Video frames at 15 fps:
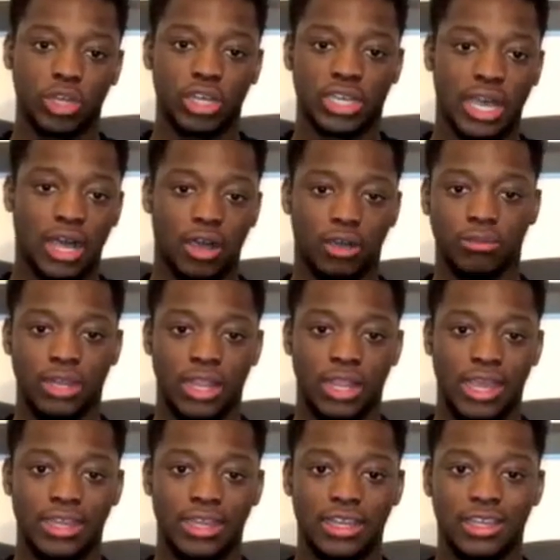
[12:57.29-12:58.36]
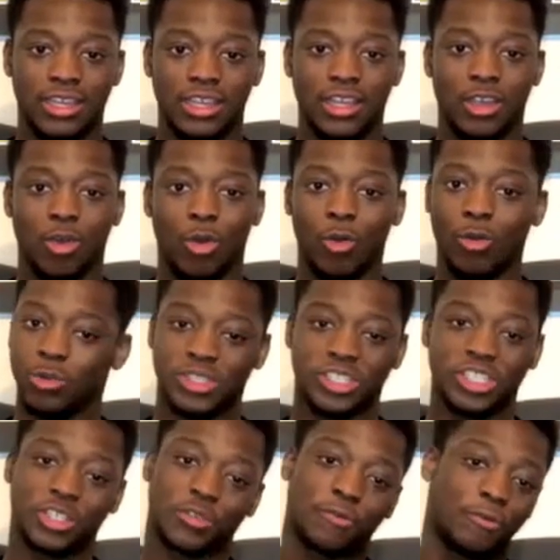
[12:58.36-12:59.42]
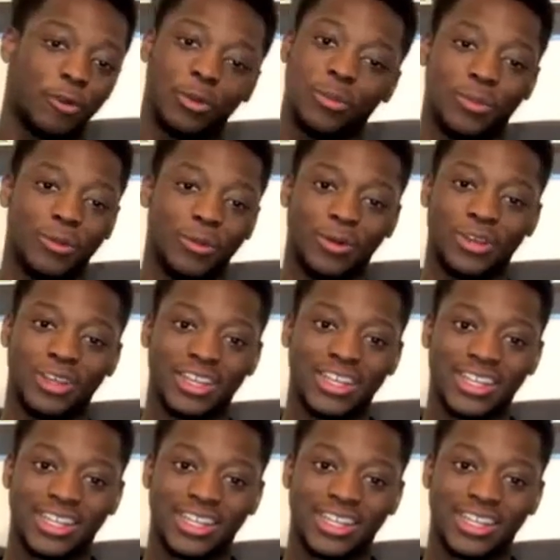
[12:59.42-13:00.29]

work out? or was it just football?